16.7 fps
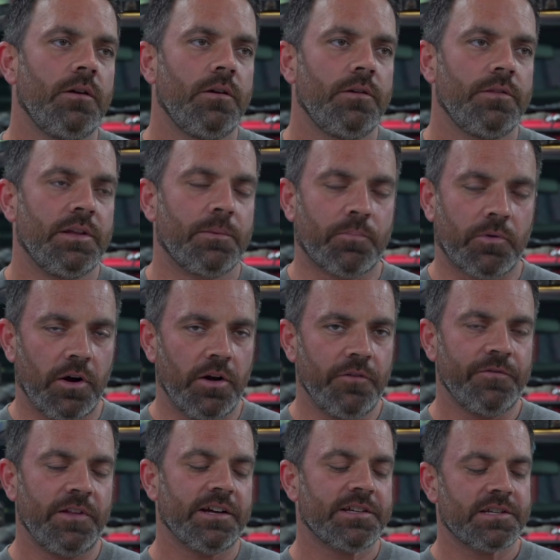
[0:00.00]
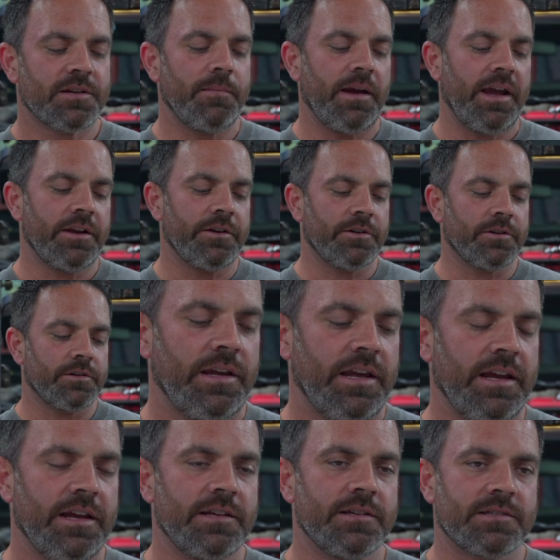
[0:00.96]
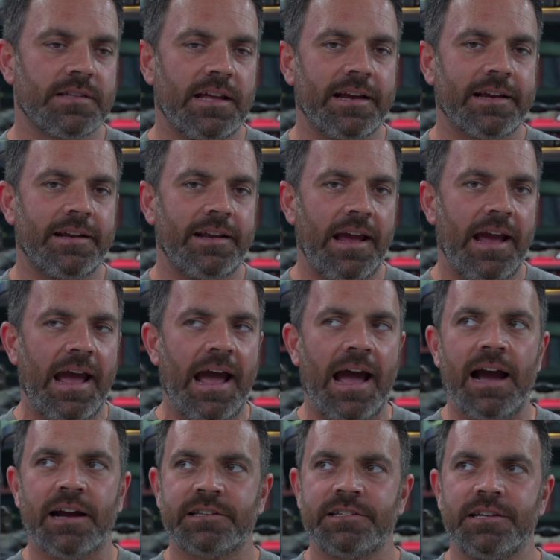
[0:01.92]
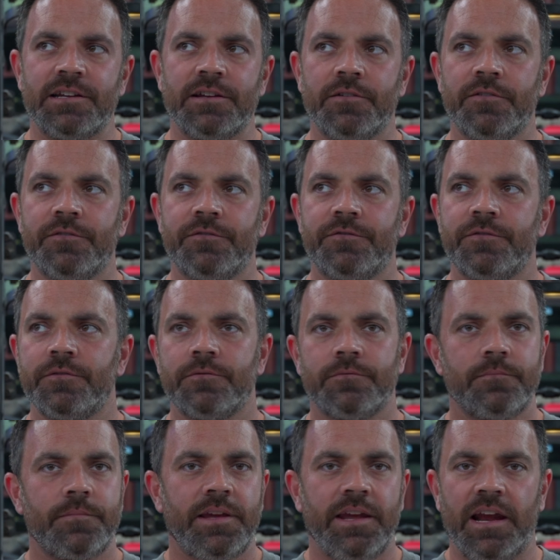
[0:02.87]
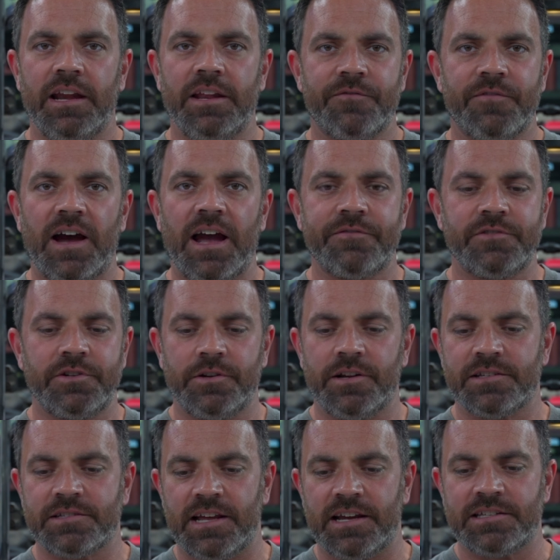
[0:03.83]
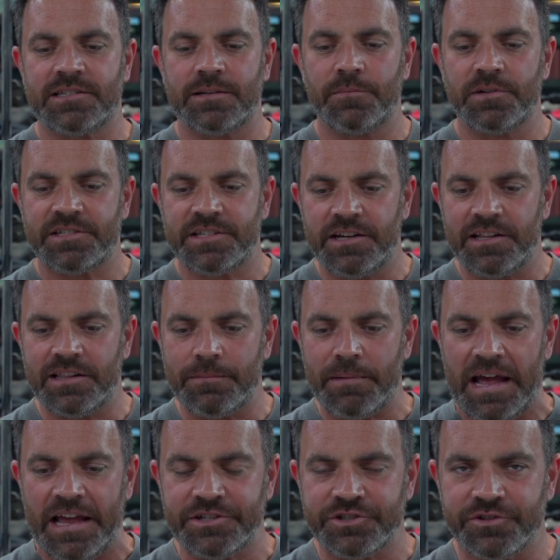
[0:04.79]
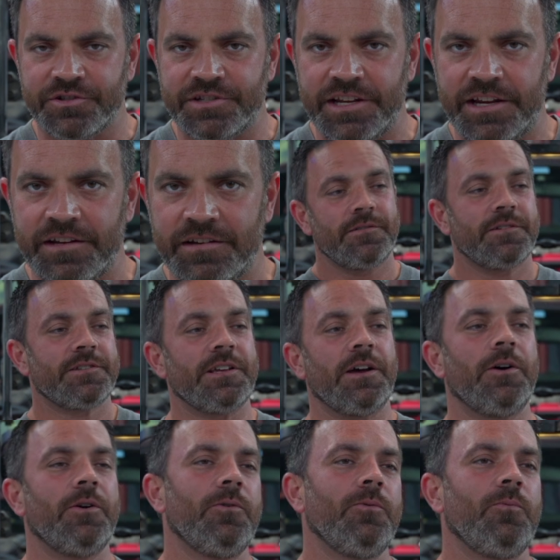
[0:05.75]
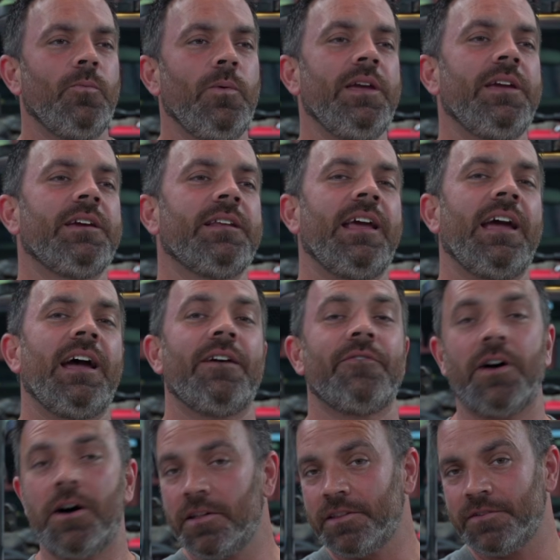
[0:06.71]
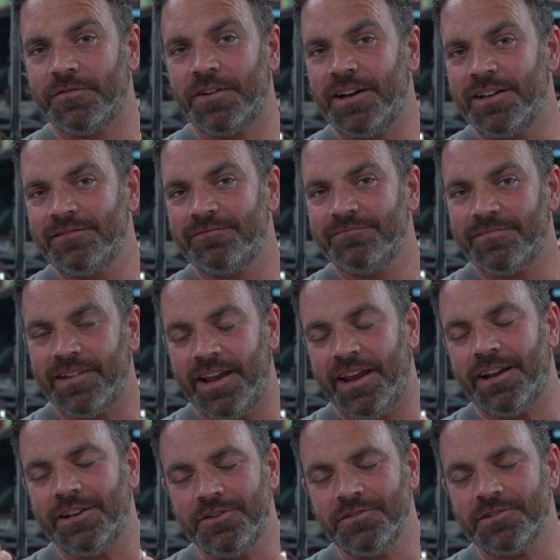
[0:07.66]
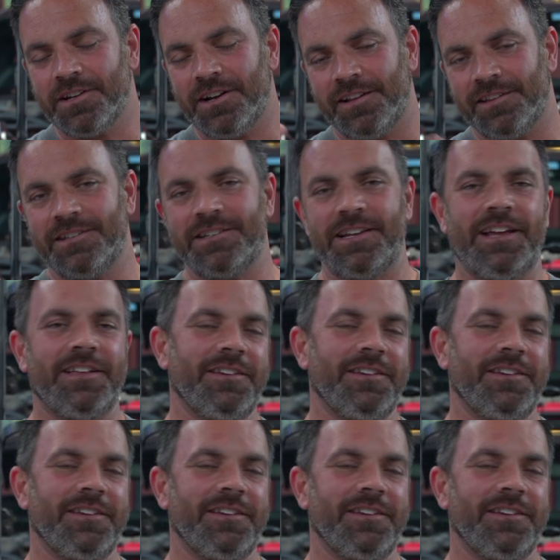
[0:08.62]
The Prolex Commander is like an active E85 tune. It's like someone sitting in the passenger seat. So we can have all the fun and use it on the daily.